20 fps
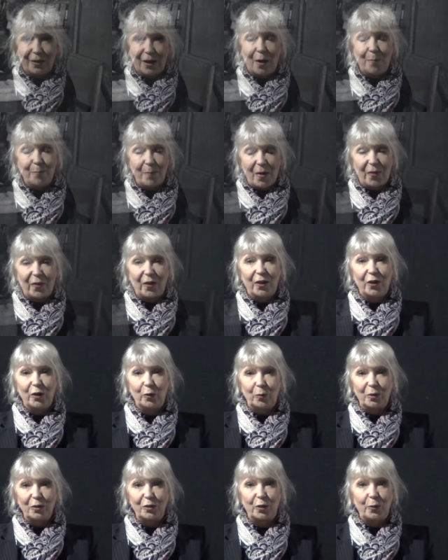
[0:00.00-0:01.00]
a mother who
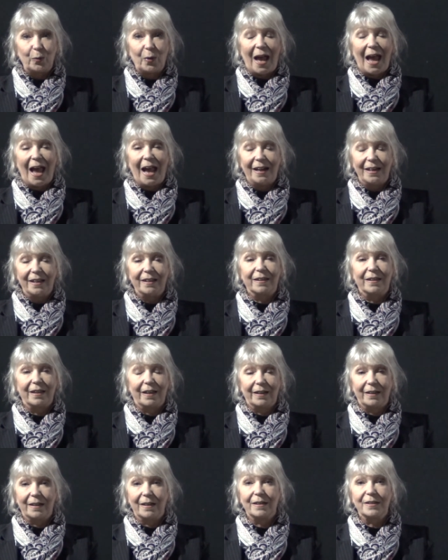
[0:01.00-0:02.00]
will do
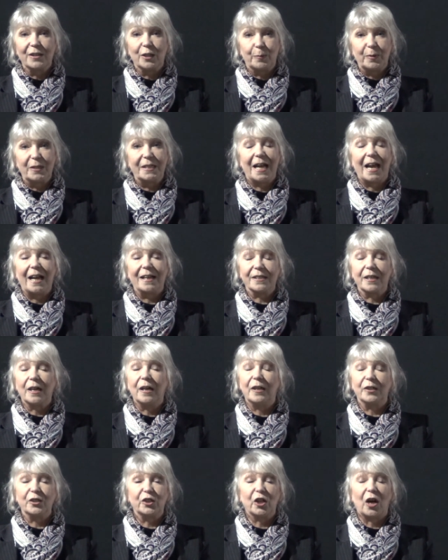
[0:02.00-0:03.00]
anything to protect
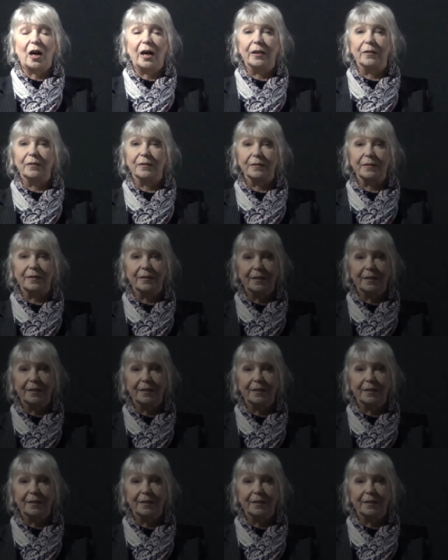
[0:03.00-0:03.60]
her child.